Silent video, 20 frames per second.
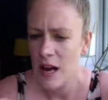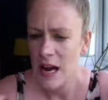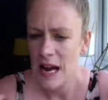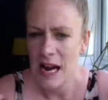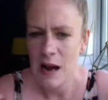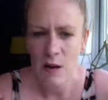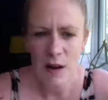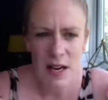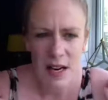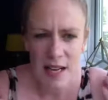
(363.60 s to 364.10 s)

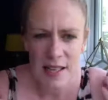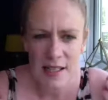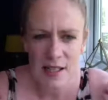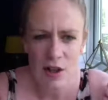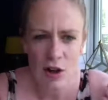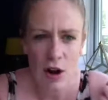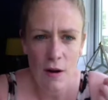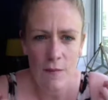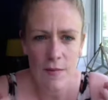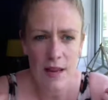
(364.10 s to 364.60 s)
How can I
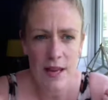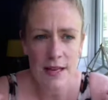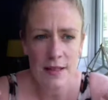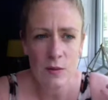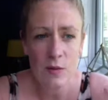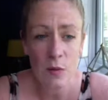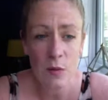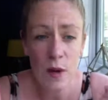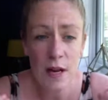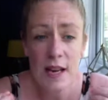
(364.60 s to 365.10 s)
stop this?
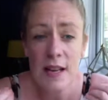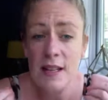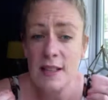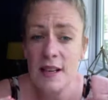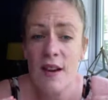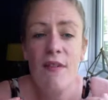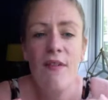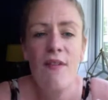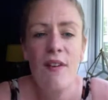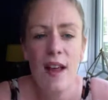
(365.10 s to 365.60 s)
If we
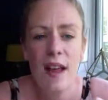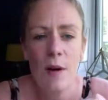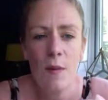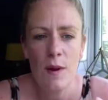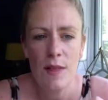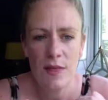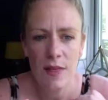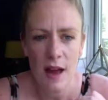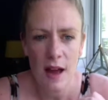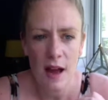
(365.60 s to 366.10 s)
interfere
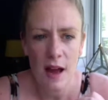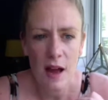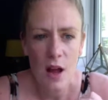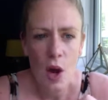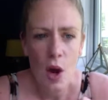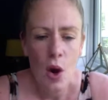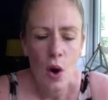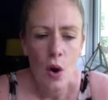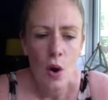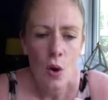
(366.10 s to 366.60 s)
with that,
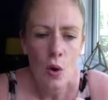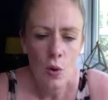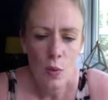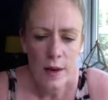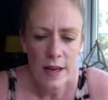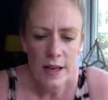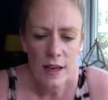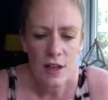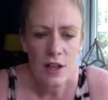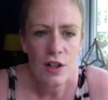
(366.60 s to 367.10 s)
all we're
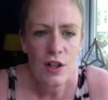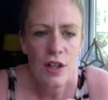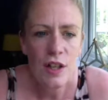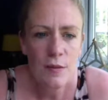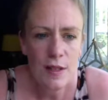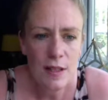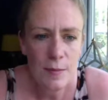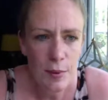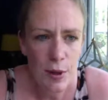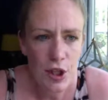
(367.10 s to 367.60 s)
going to do
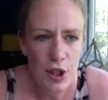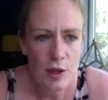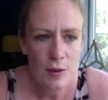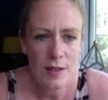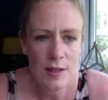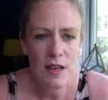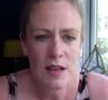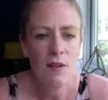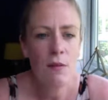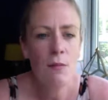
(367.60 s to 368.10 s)
is
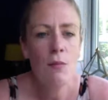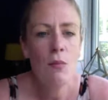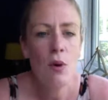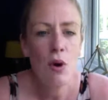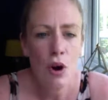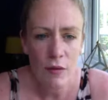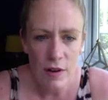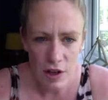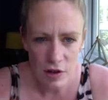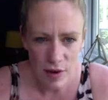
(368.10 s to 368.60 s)
produce even
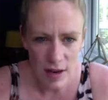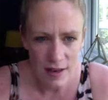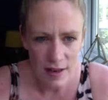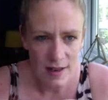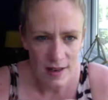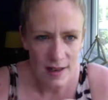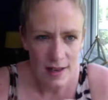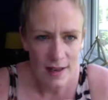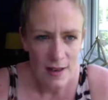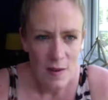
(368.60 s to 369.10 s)
more
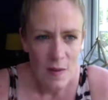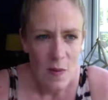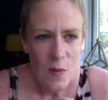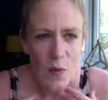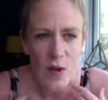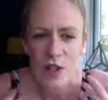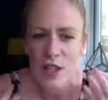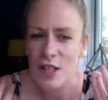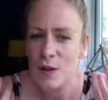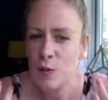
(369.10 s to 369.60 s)
adrenaline,
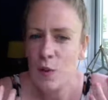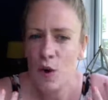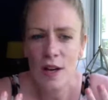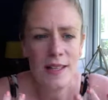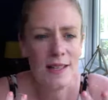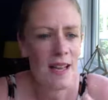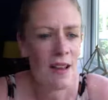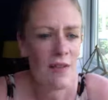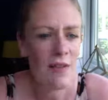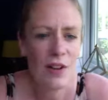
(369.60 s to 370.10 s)
which is what
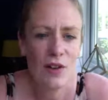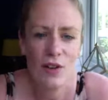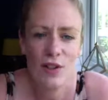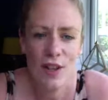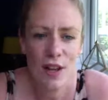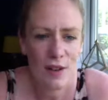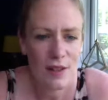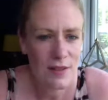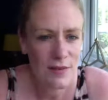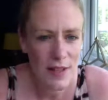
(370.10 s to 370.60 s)
is giving us
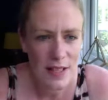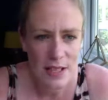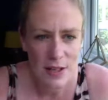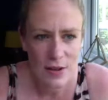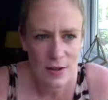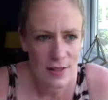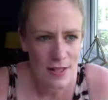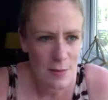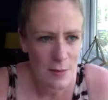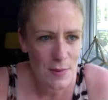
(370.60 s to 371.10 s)
those physical
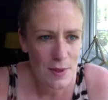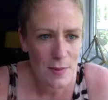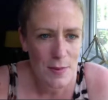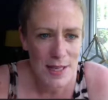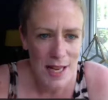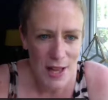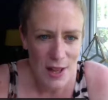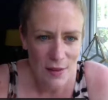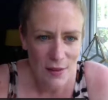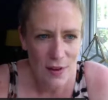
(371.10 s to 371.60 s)
symptoms
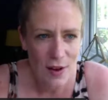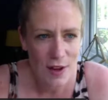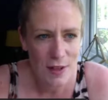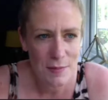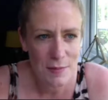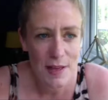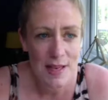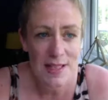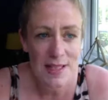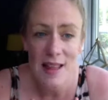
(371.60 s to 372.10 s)
in the first
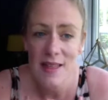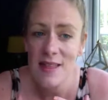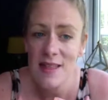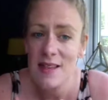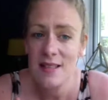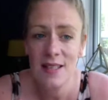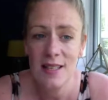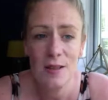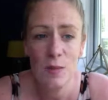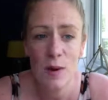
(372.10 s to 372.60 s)
place. And
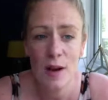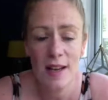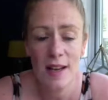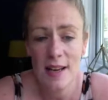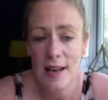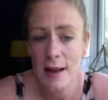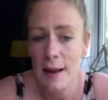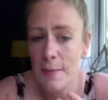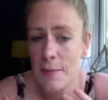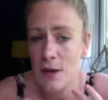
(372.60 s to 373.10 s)
this is why
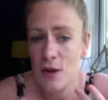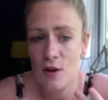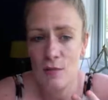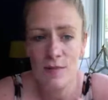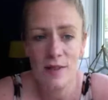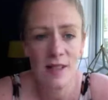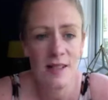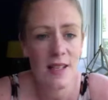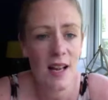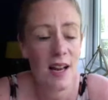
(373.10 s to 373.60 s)
it becomes
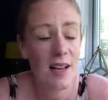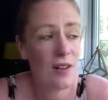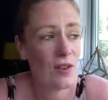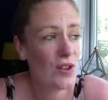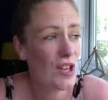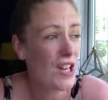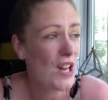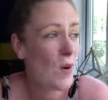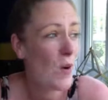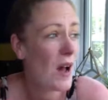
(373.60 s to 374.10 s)
a cycle.
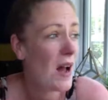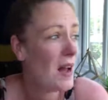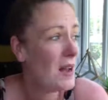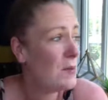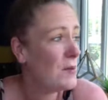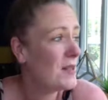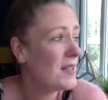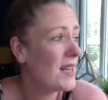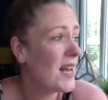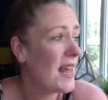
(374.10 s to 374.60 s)
I
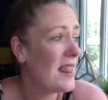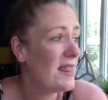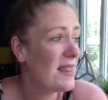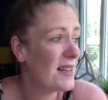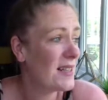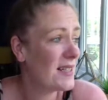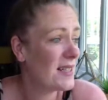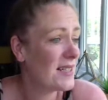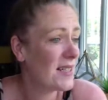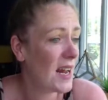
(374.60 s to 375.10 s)
was in
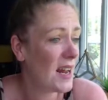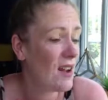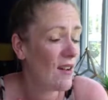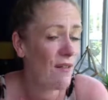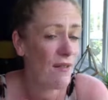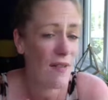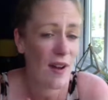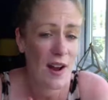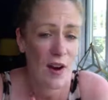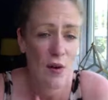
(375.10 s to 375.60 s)
this state of
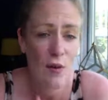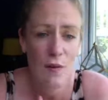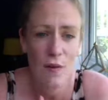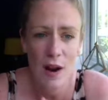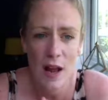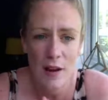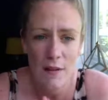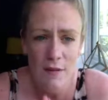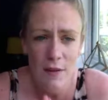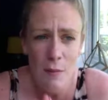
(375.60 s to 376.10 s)
fight or
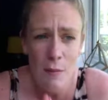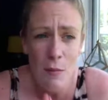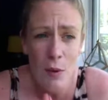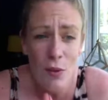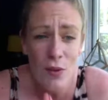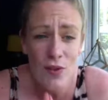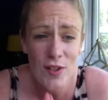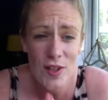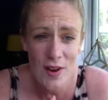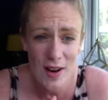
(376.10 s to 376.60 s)
flight for
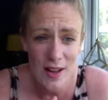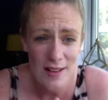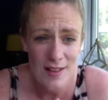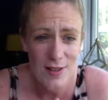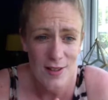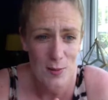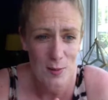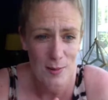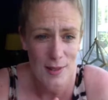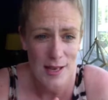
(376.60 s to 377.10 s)
months on end
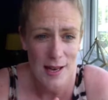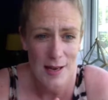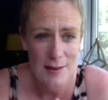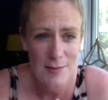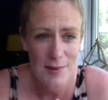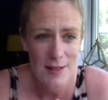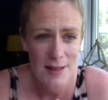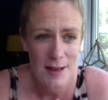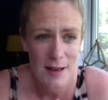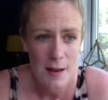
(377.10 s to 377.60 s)

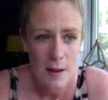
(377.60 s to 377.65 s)
sometimes.